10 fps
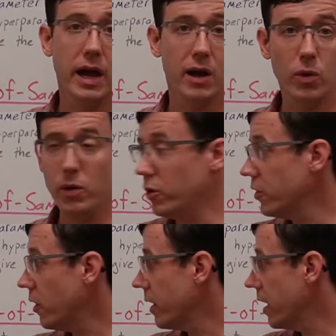And when we're
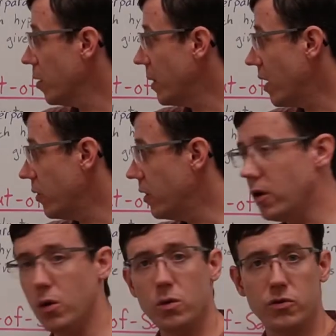talking about
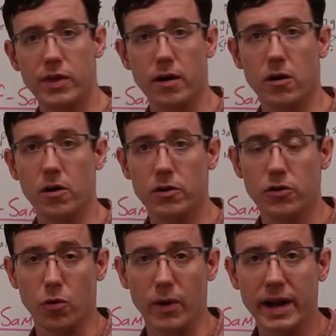nodes that aren't
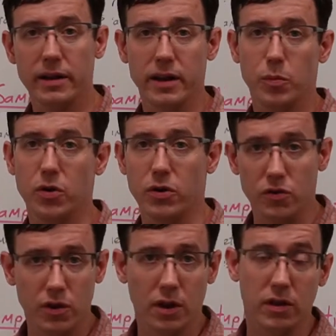directly
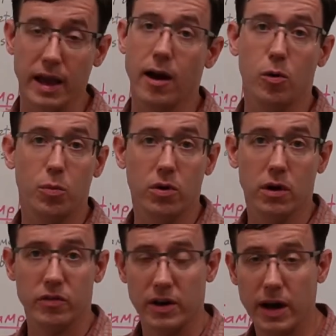producing the output
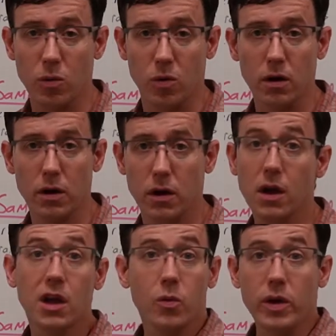of the network,
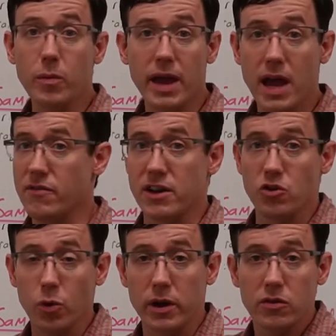we may have a
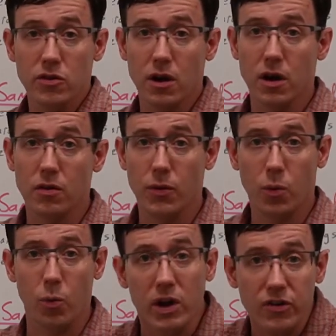choice of
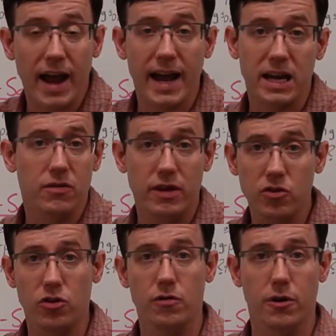which
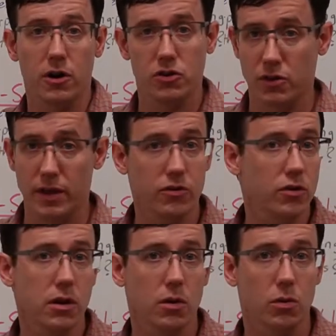activation function they
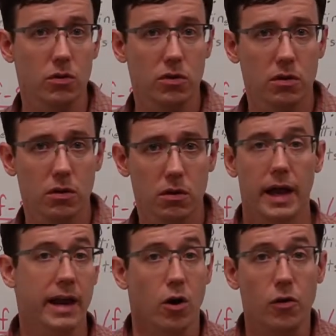should use.
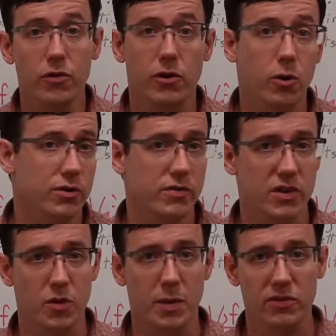And over the course of the
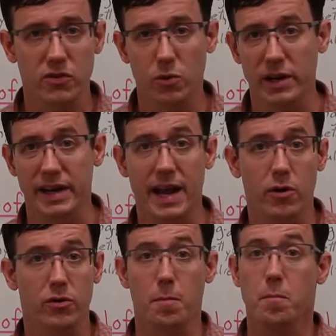semester, we'll
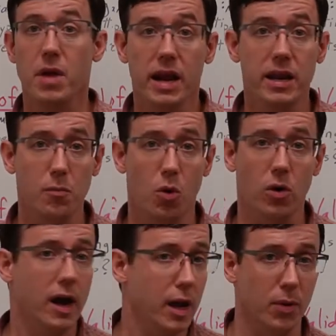encounter many
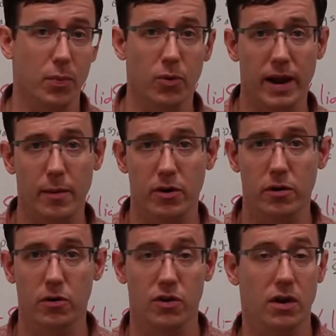more
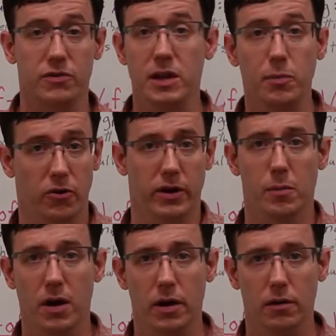hyperparameters of deep learning
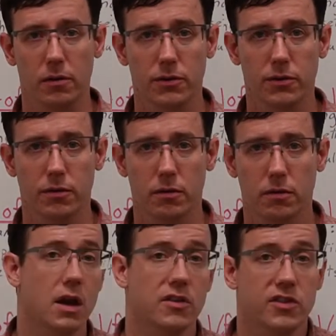models,
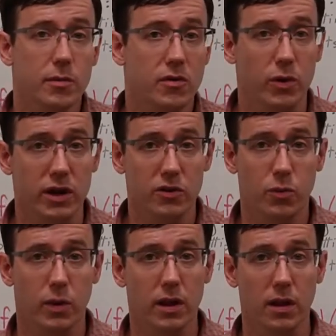some of
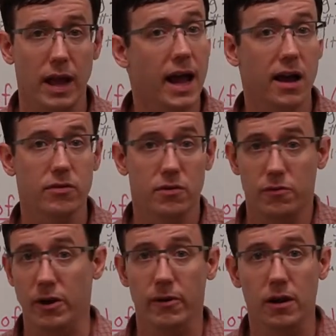which will have
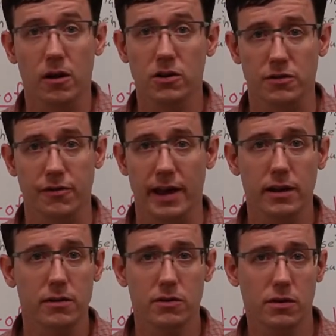very large
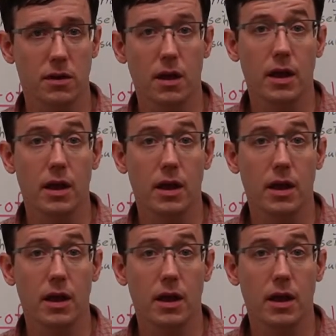effects,